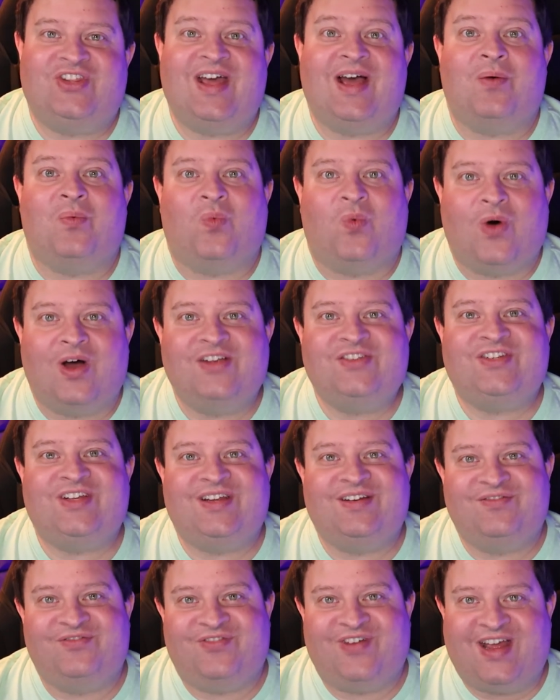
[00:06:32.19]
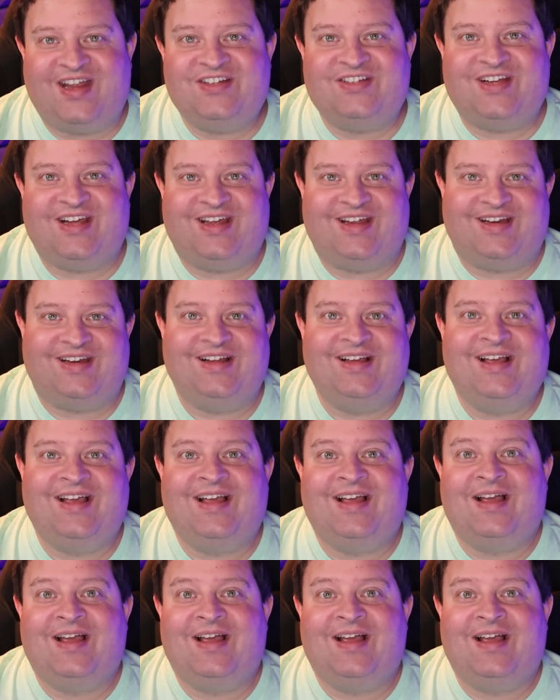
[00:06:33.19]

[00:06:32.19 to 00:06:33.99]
that was invented